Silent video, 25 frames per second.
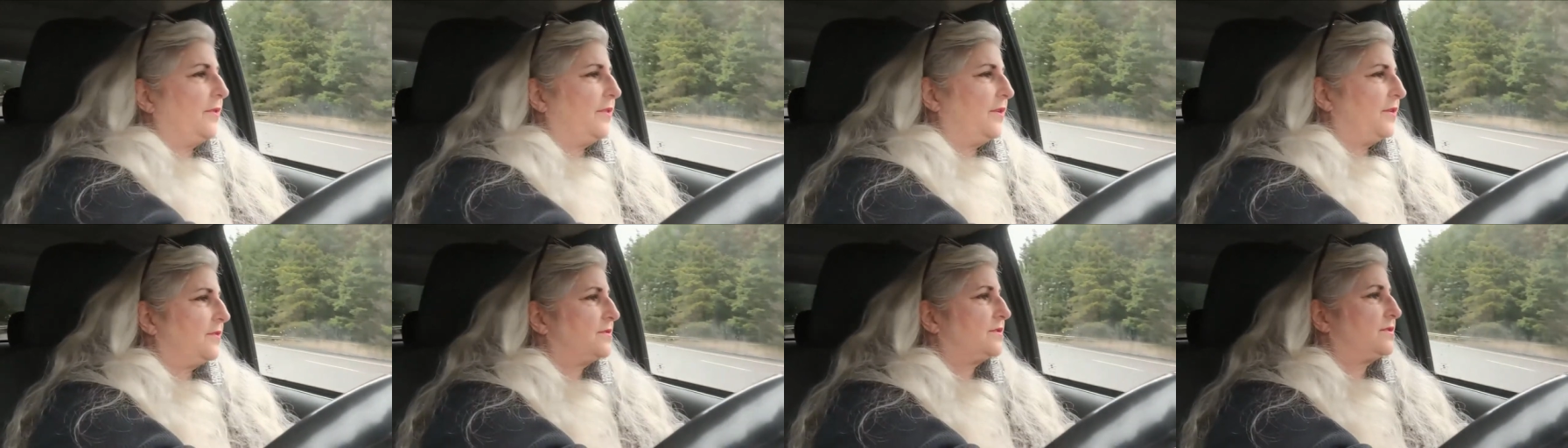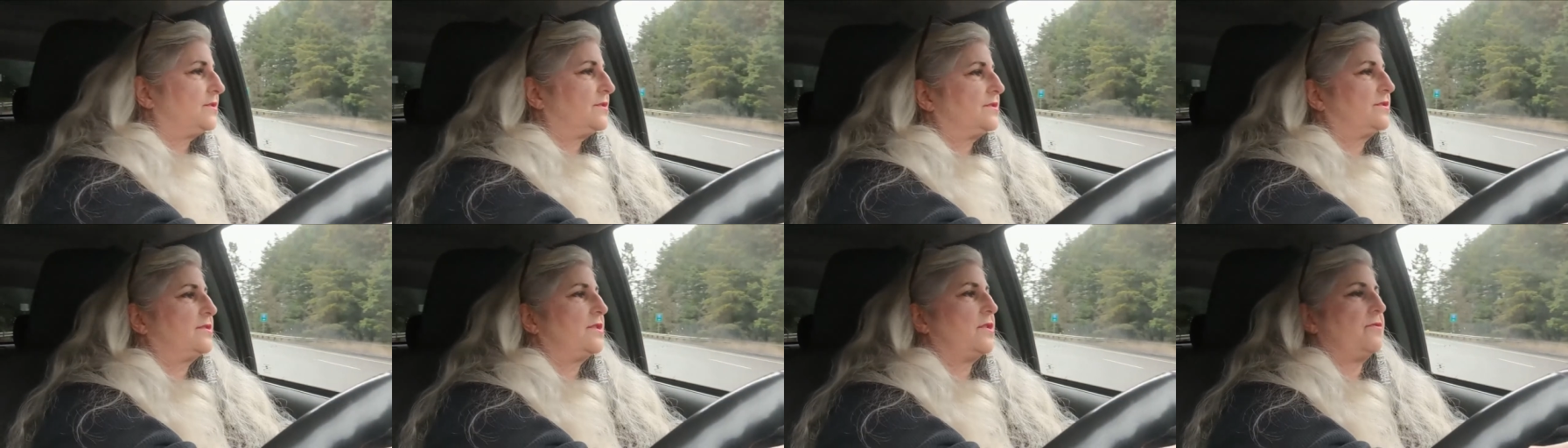They're
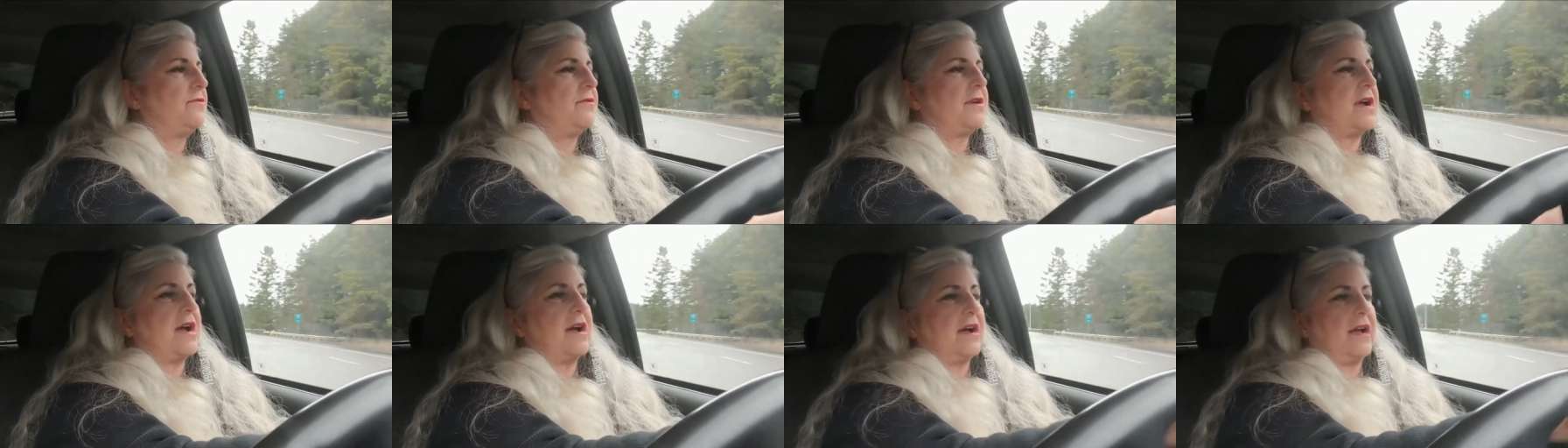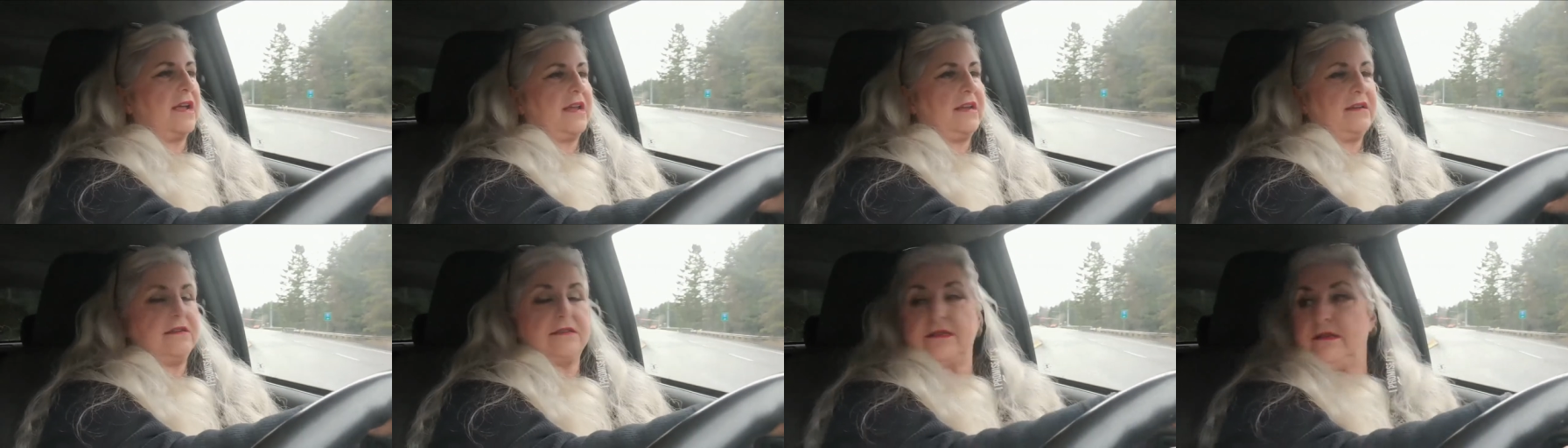so
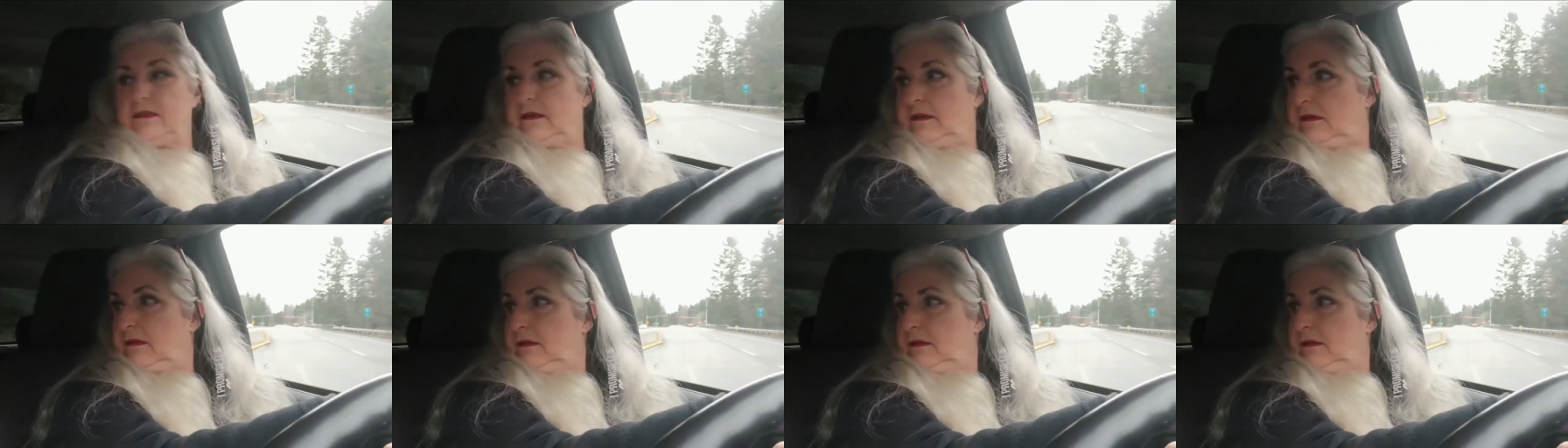kind